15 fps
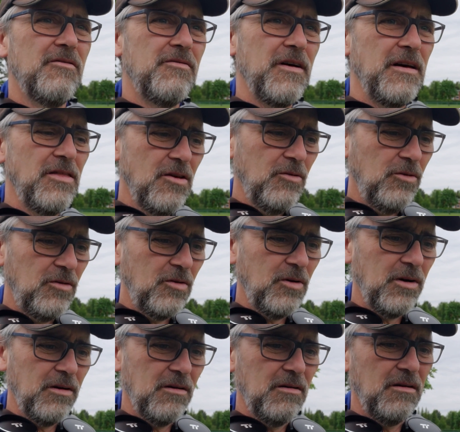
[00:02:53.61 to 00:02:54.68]
find those who
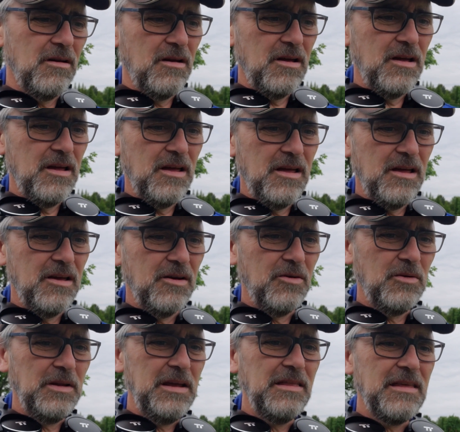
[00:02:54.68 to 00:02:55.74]
are
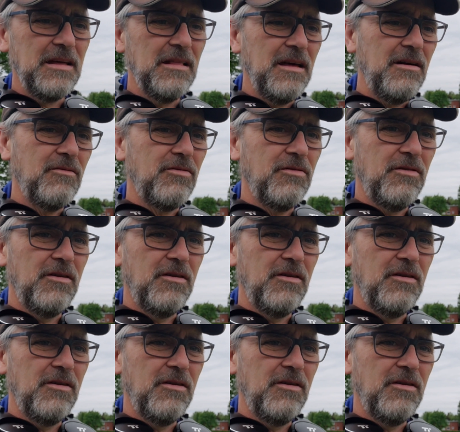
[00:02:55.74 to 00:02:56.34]
who need that love